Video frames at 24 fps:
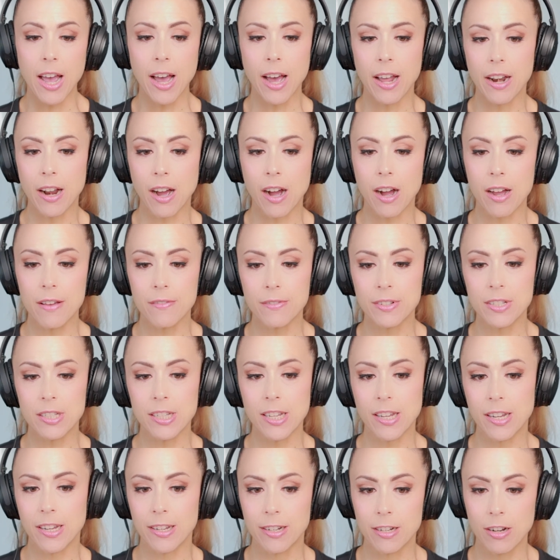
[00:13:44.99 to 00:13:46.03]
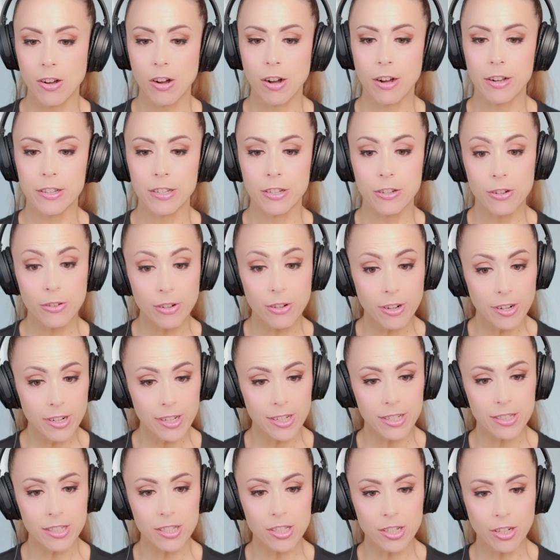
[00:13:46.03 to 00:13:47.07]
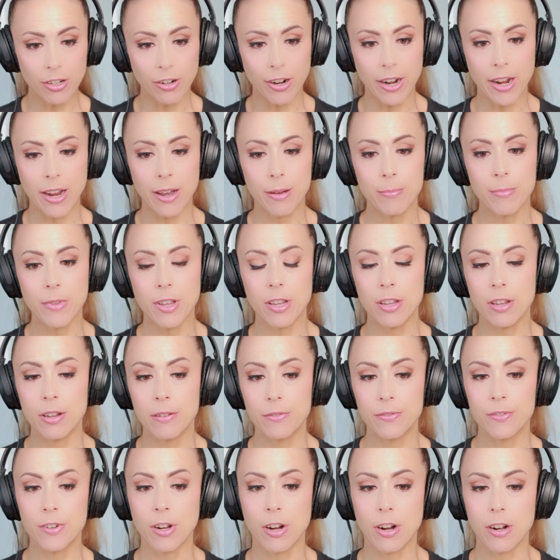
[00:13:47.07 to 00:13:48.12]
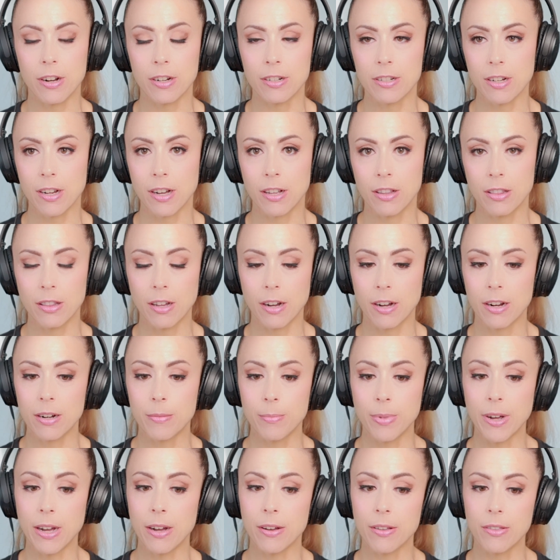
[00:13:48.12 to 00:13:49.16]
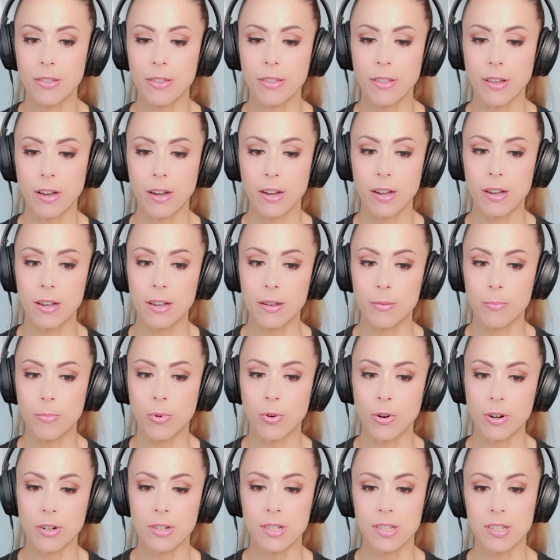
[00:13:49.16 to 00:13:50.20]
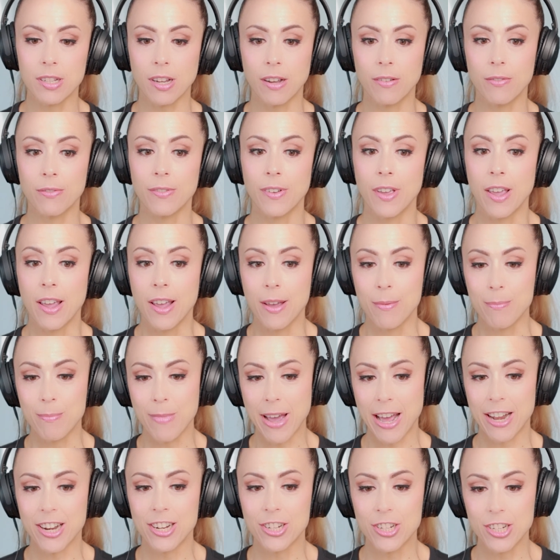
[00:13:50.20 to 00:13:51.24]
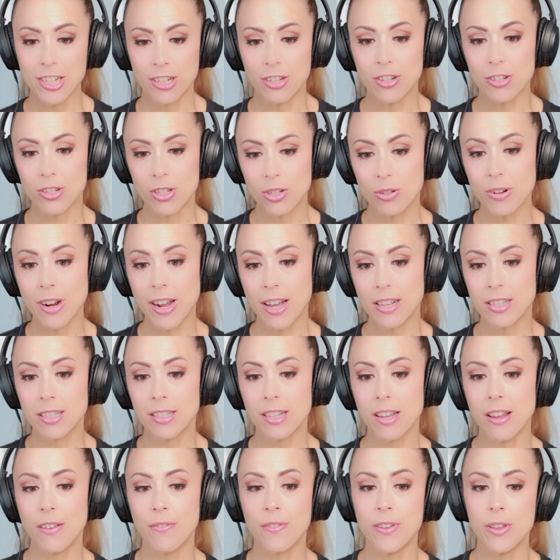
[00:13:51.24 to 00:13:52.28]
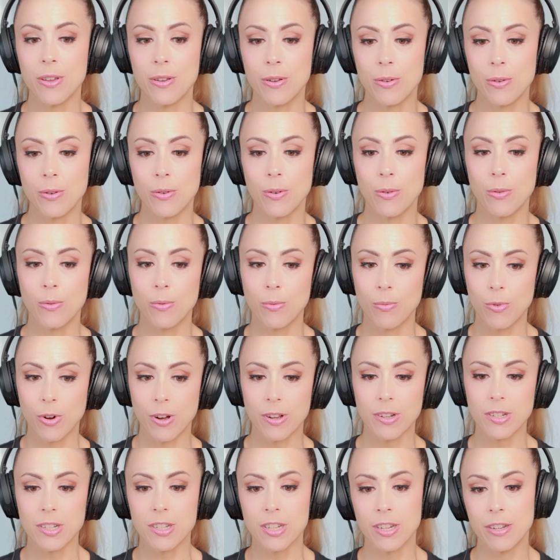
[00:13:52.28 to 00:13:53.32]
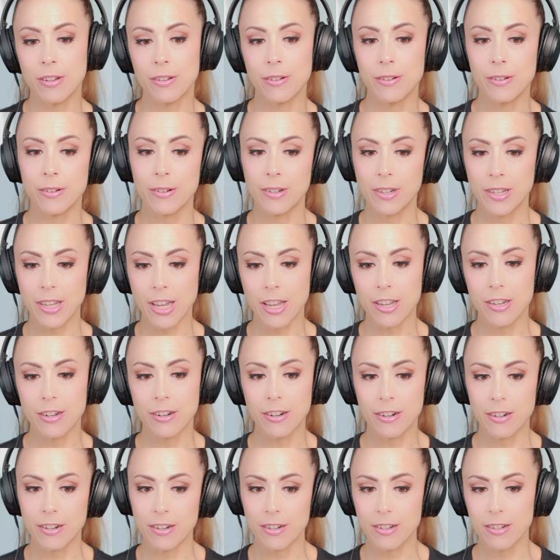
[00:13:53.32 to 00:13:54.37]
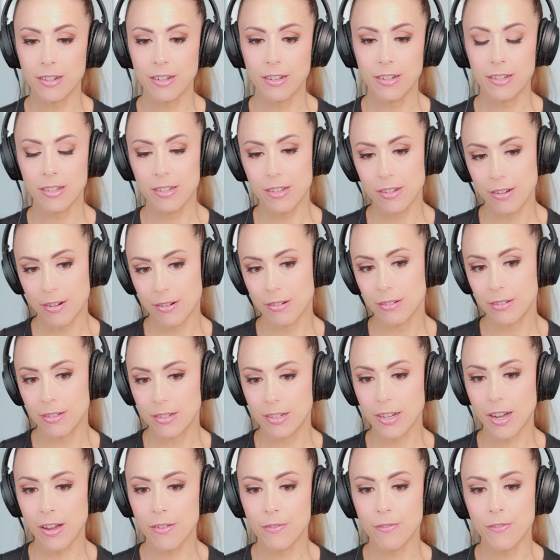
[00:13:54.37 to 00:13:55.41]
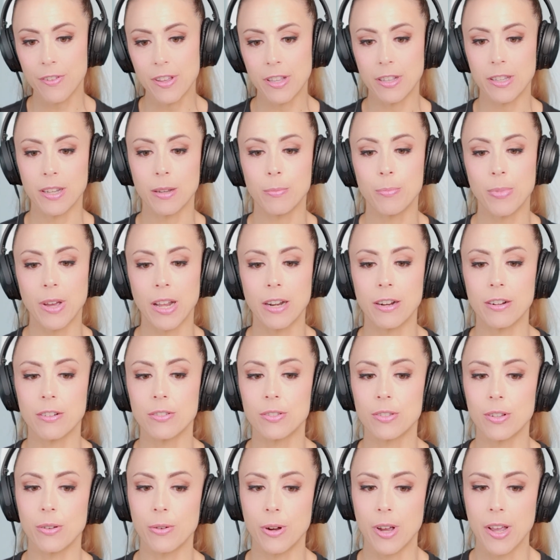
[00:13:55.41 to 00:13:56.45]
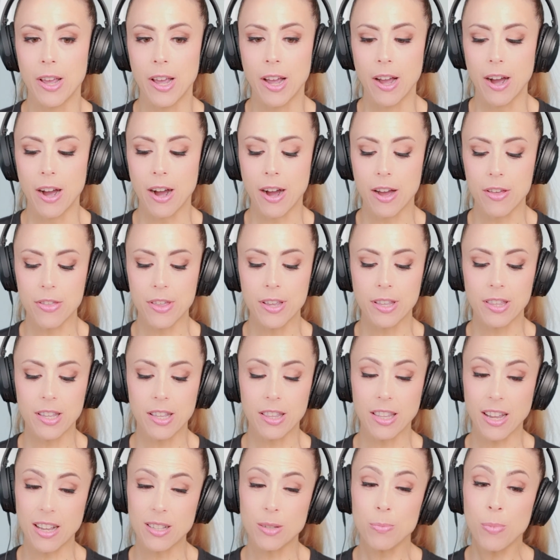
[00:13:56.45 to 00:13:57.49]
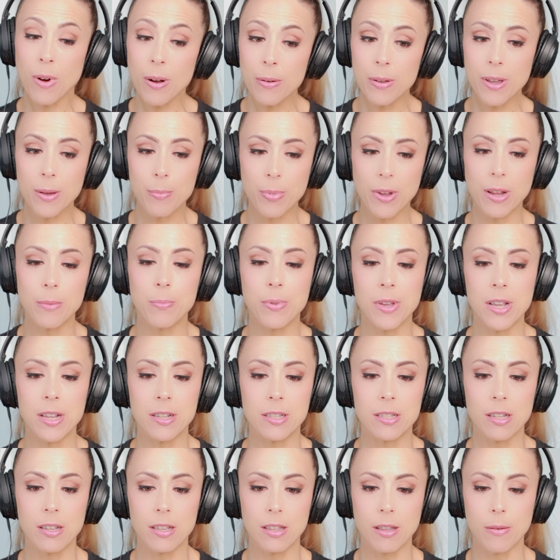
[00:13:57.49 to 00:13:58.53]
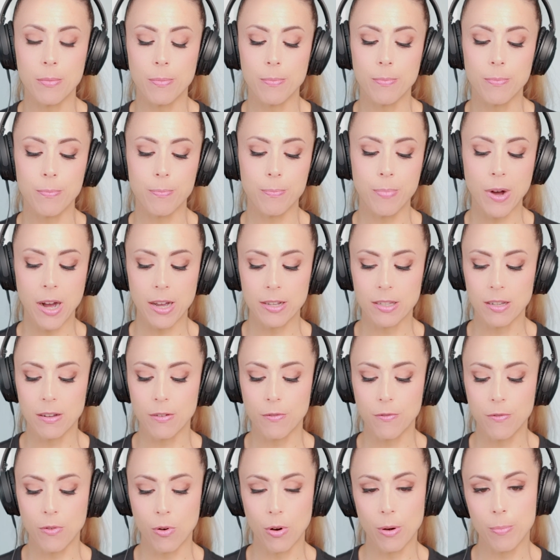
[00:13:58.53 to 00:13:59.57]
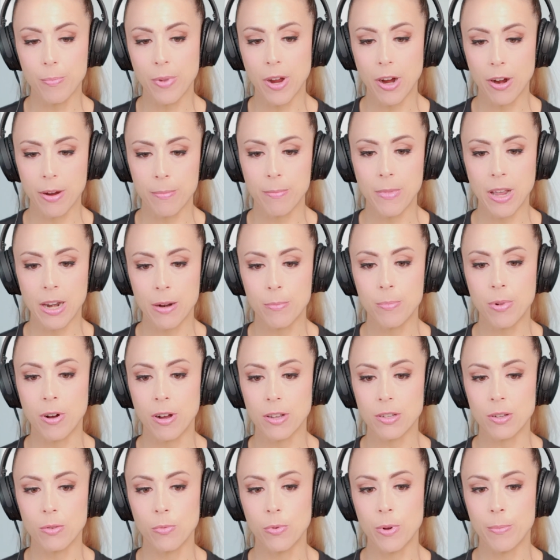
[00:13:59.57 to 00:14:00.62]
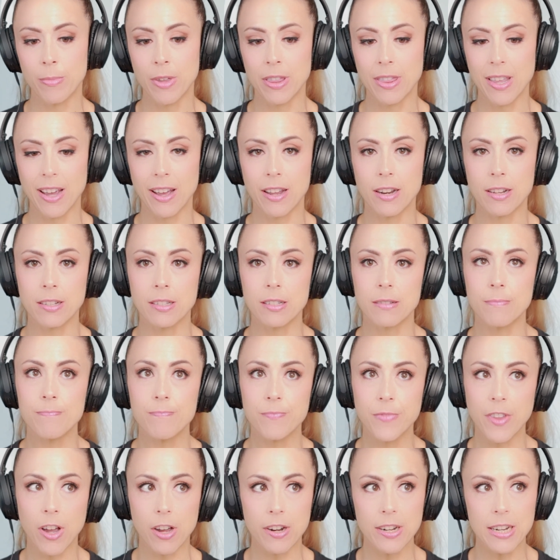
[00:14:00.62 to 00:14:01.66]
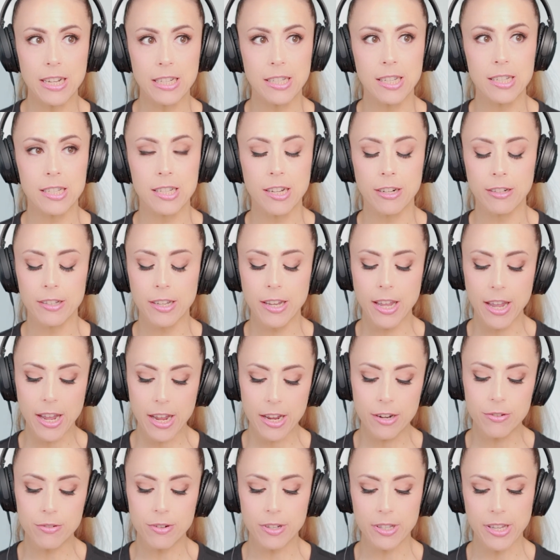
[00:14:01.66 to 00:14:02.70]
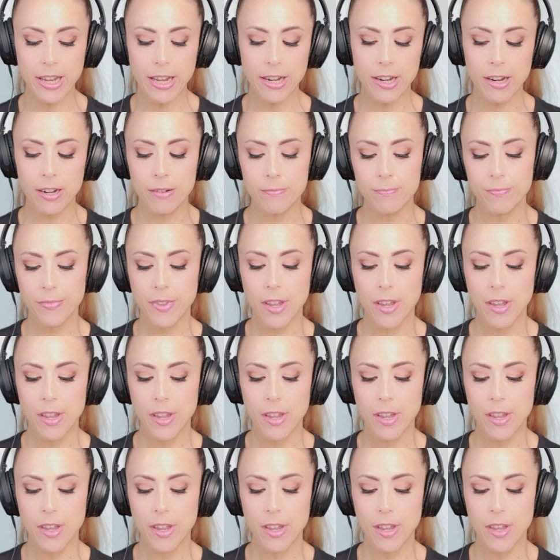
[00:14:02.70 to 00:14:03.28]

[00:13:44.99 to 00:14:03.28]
And I've seen on your Instagram, you've talked a lot about the importance of managing your stress if you want to get your gut feeling better. So I think that that's probably a big piece of the puzzle for perimenopausal women that is not necessarily age related,